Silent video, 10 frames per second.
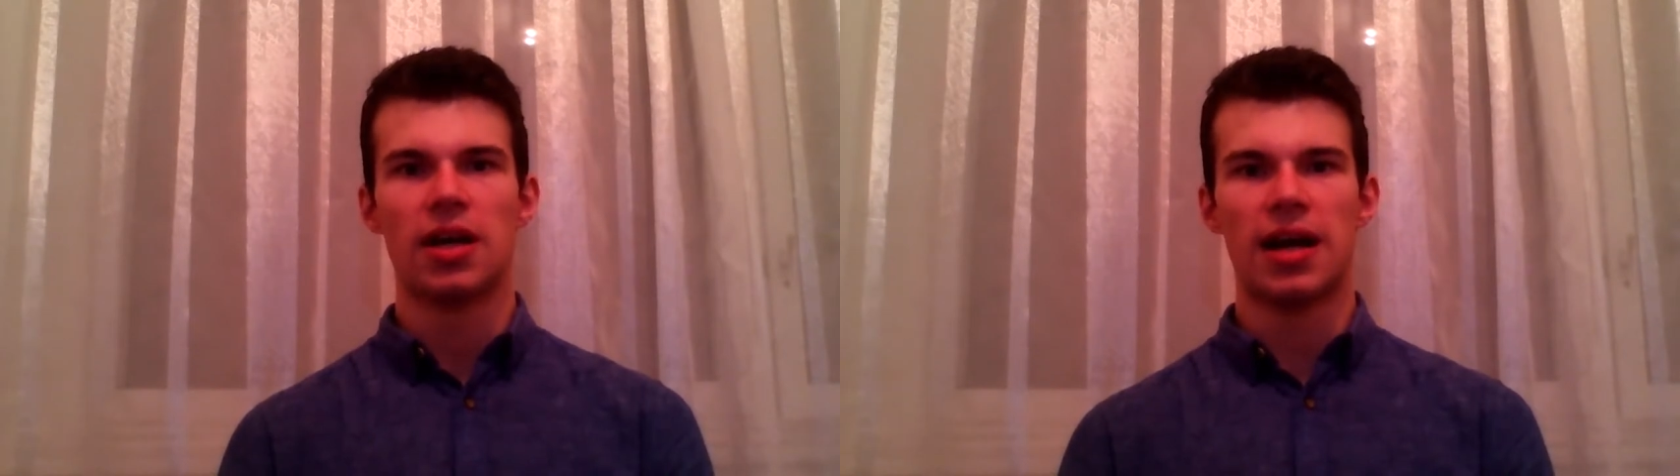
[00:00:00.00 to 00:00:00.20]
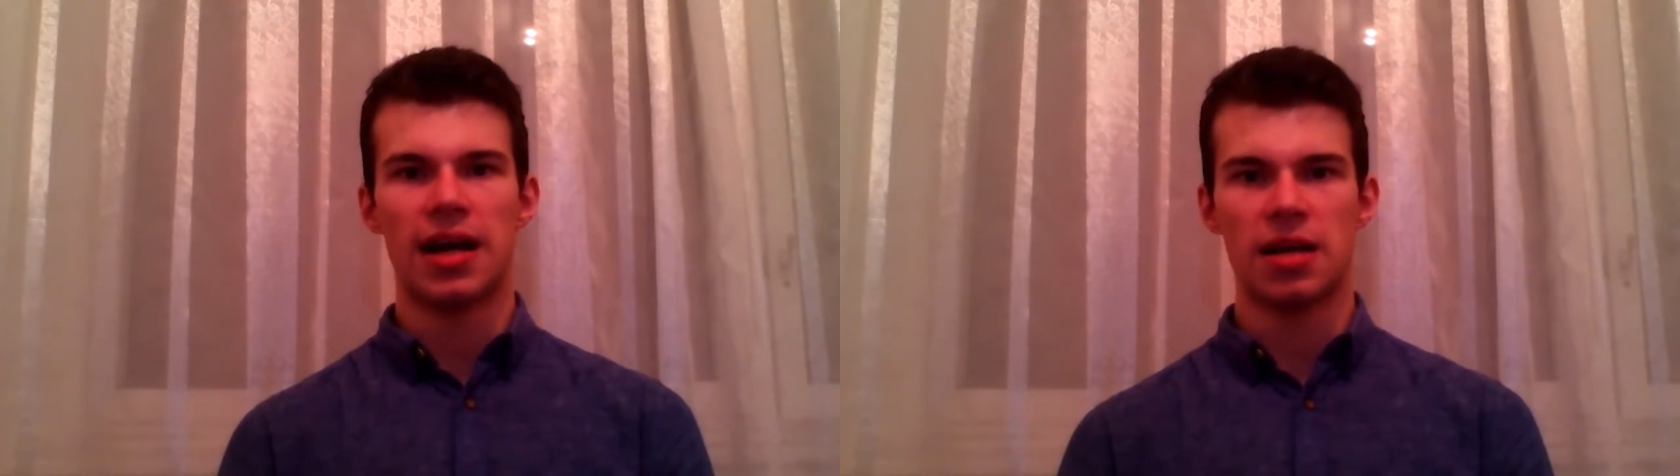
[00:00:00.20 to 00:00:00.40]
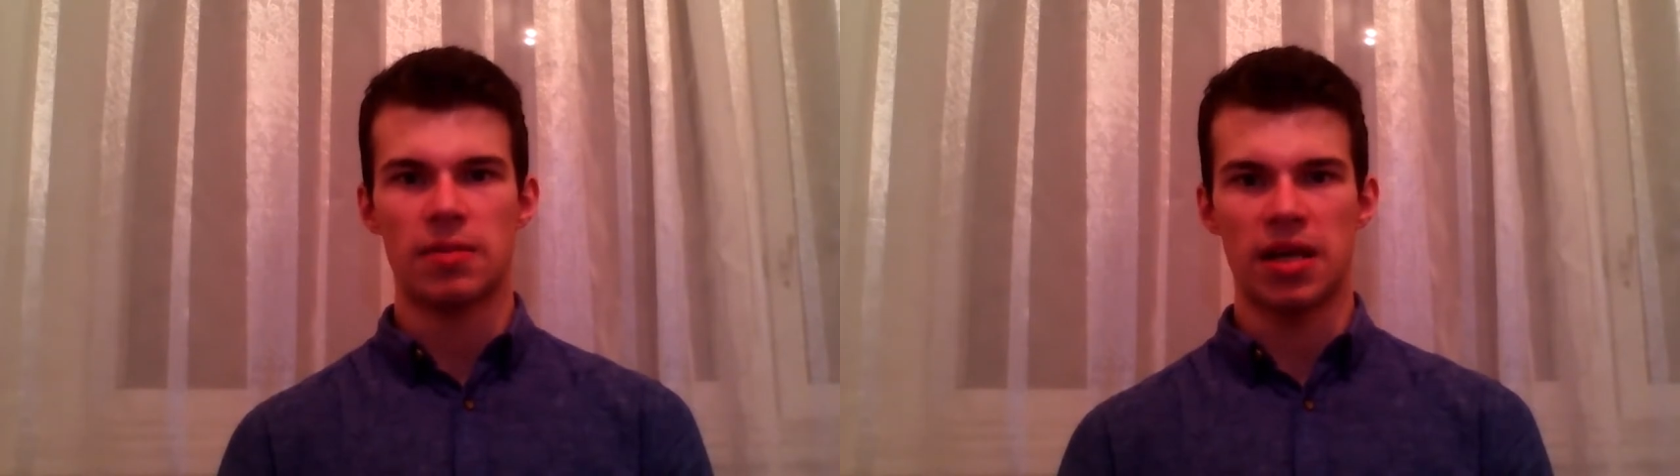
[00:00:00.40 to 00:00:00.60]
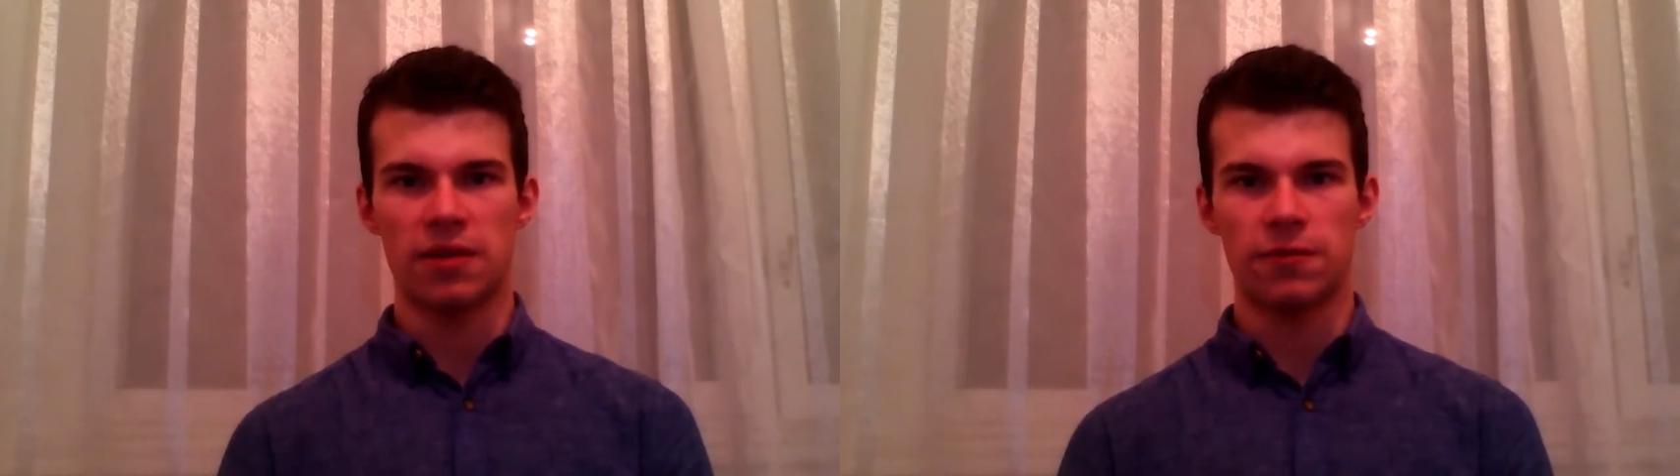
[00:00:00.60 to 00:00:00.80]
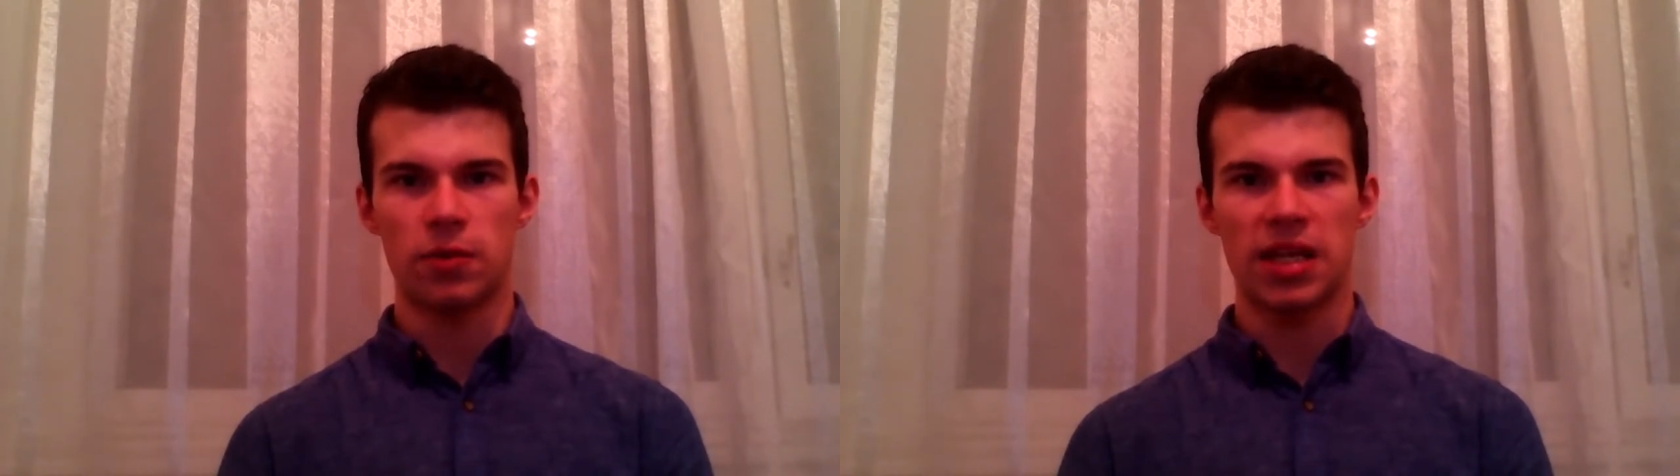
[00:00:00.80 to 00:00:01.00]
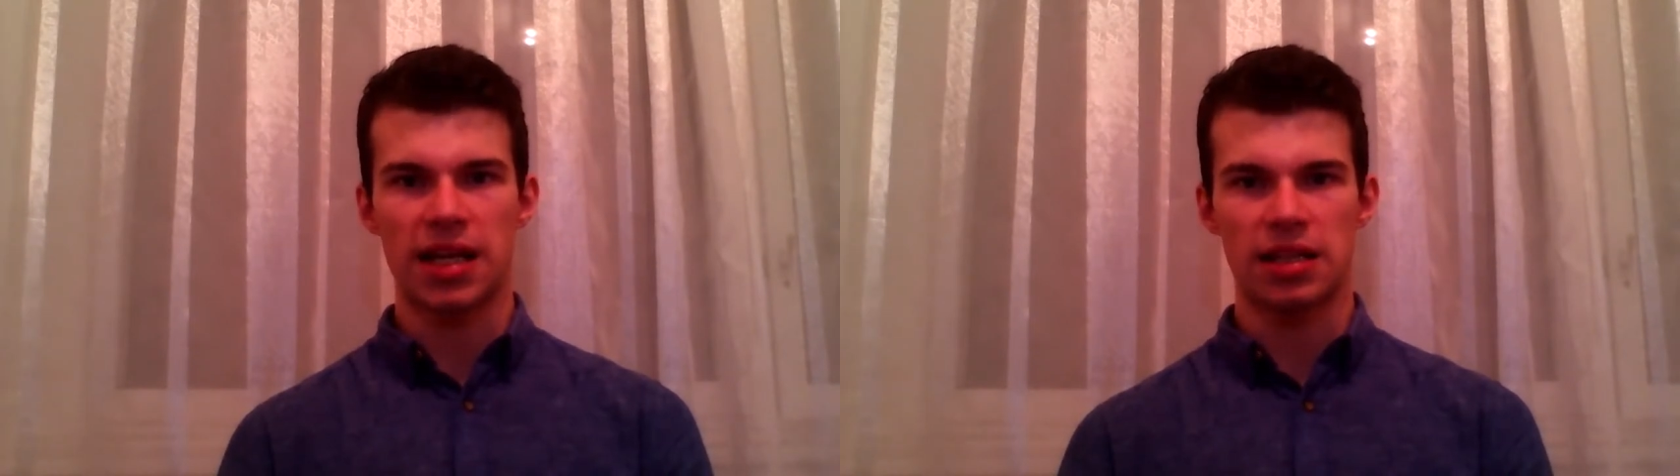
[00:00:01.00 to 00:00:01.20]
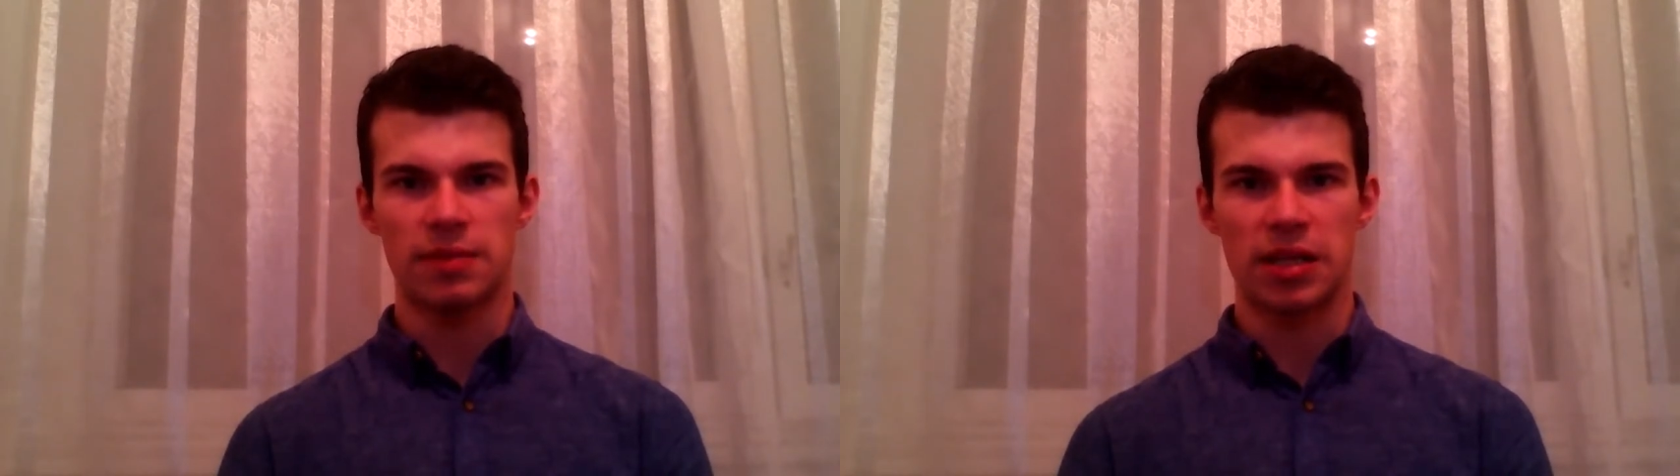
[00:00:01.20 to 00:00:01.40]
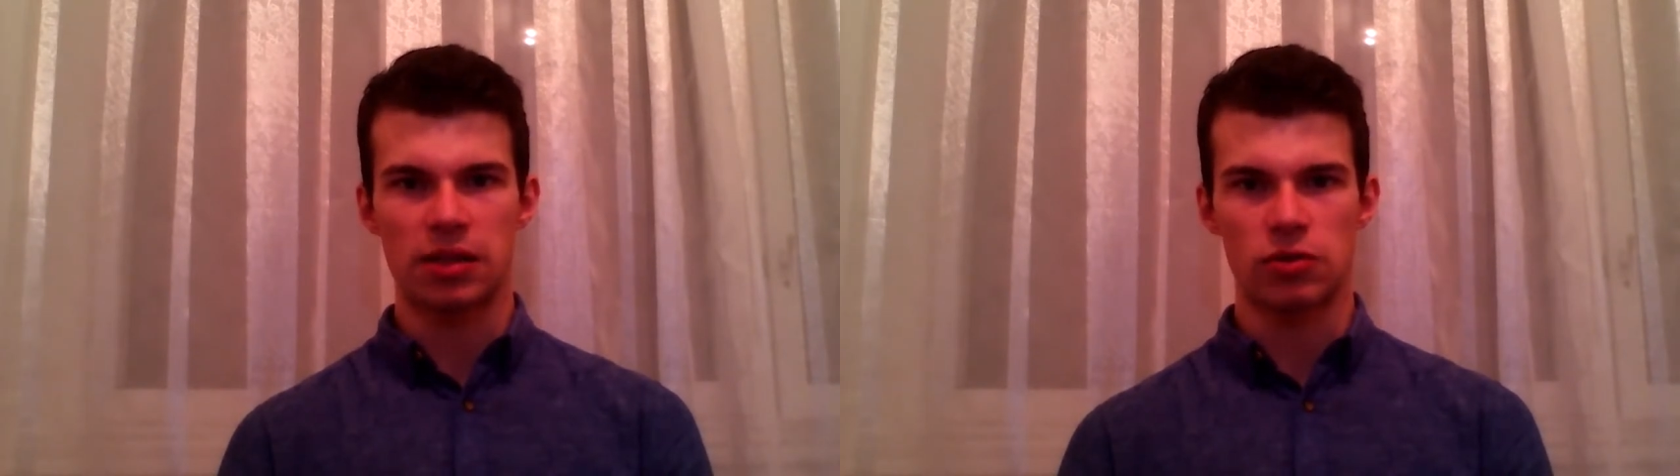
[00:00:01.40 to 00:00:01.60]
I am a full
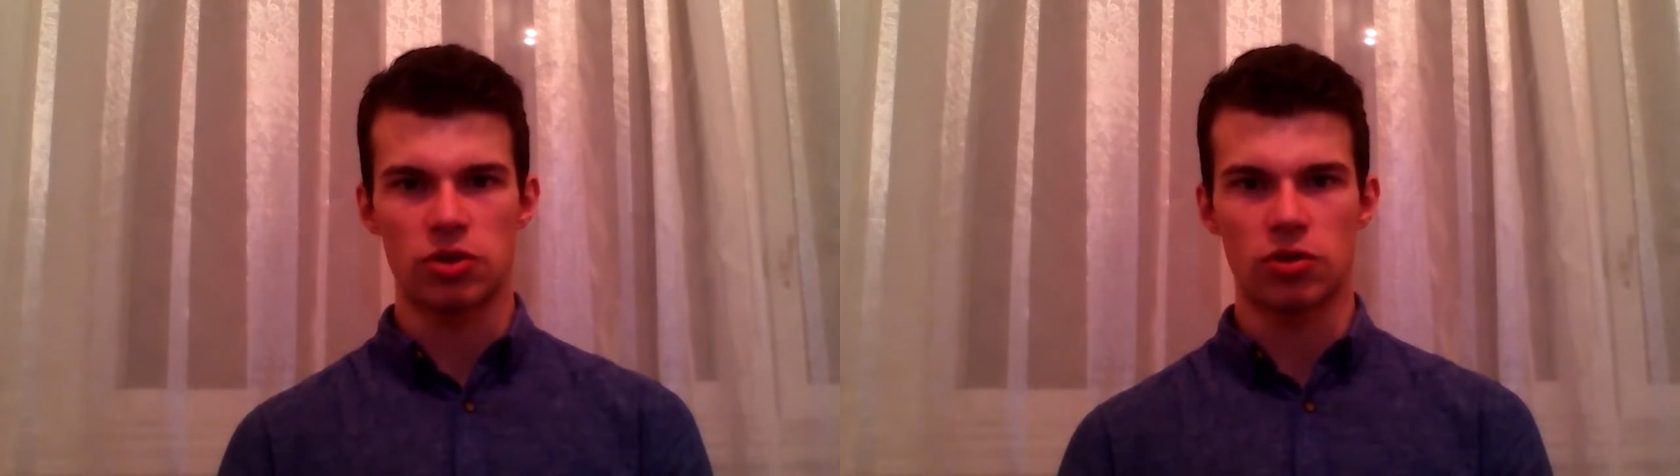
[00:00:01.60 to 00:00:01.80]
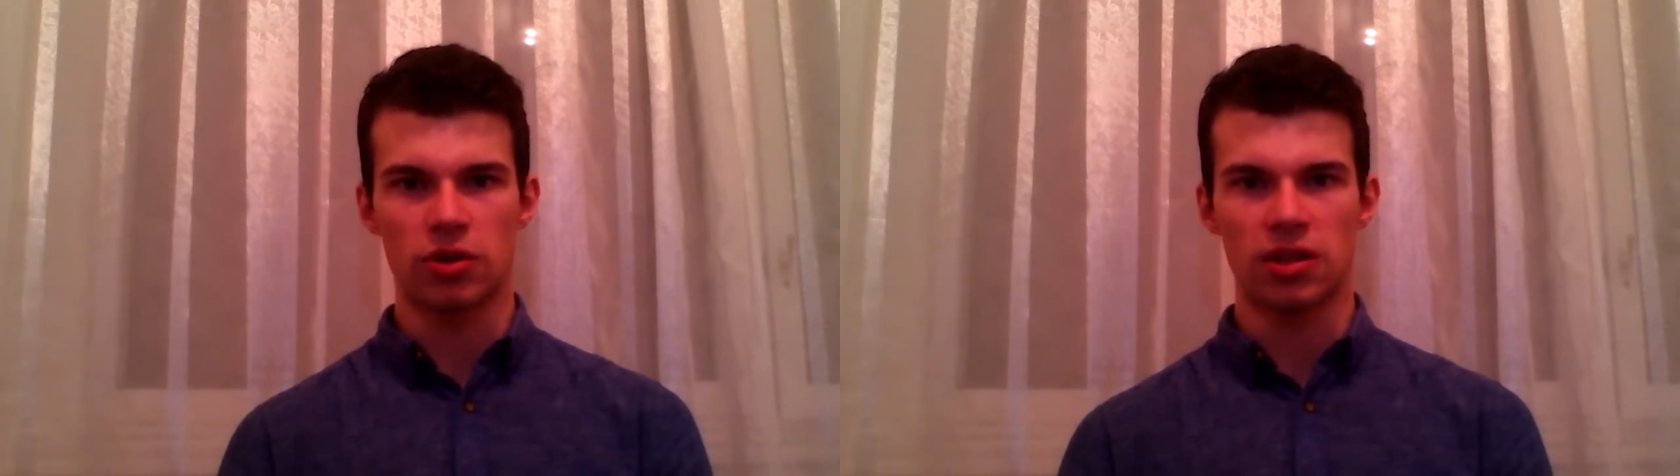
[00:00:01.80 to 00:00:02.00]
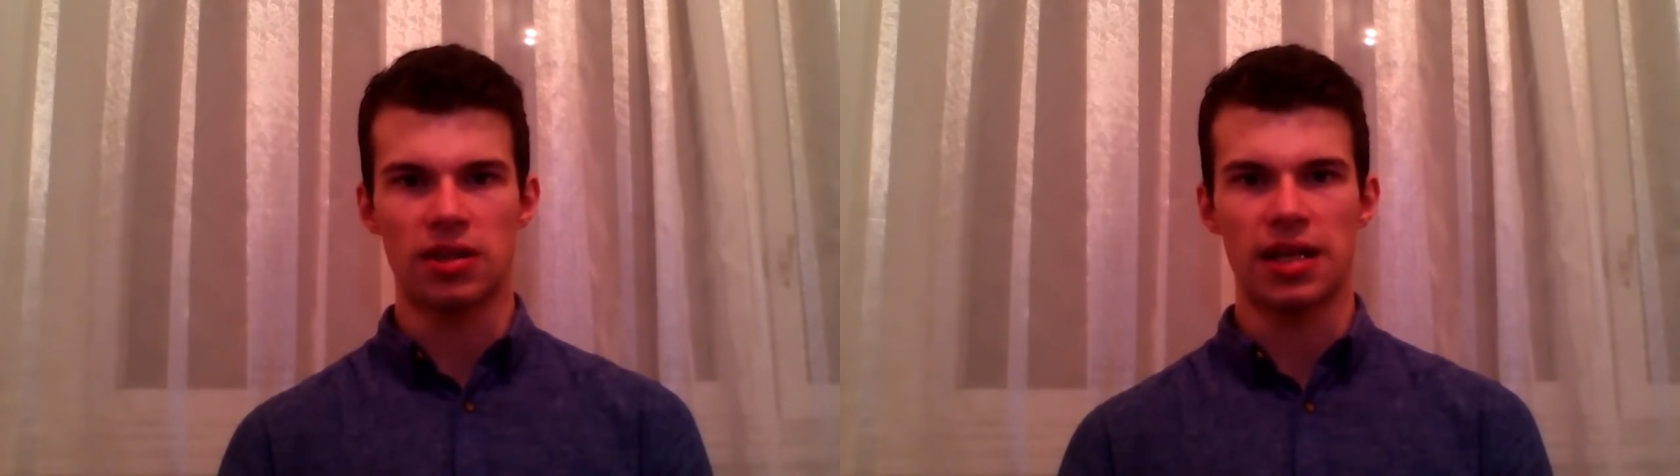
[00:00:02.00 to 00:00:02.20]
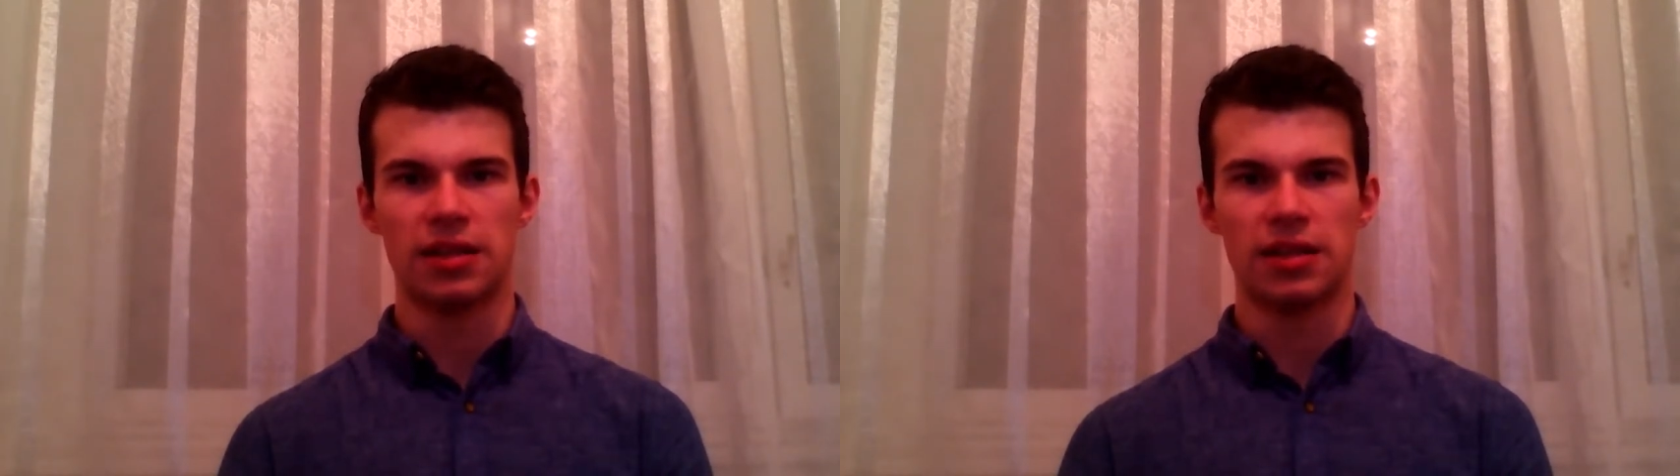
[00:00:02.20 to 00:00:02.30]
academic load student and